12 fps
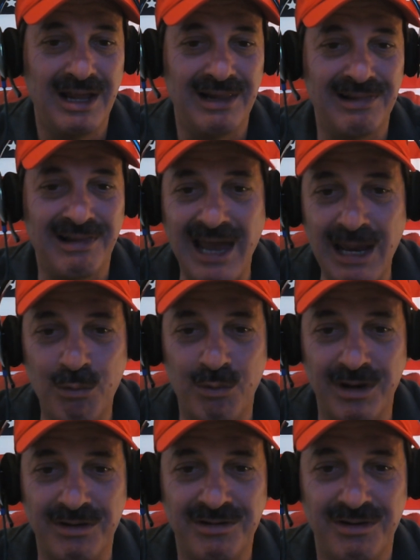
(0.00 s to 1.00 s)

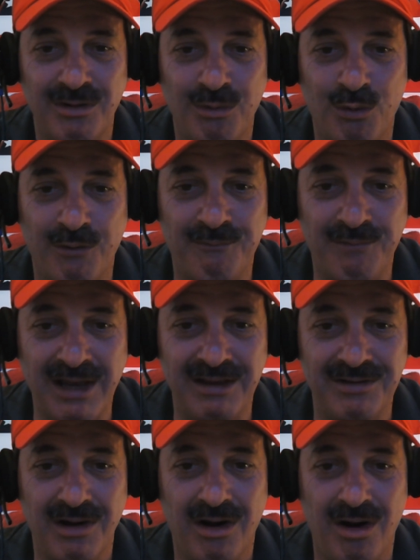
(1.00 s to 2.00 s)
languish or
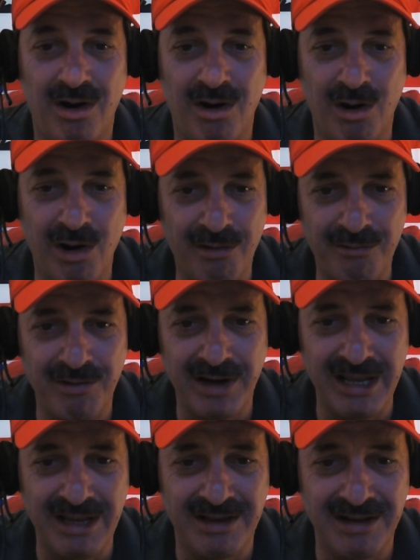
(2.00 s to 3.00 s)
face
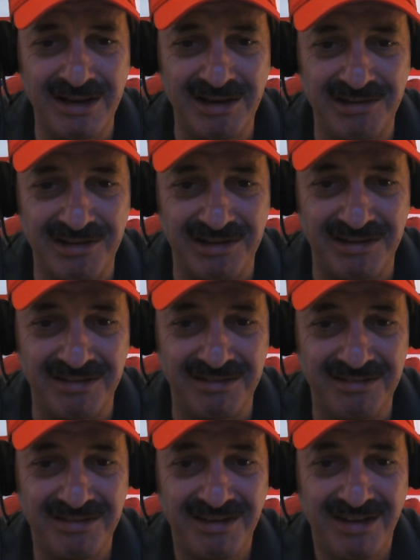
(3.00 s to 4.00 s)
harrowing conditions.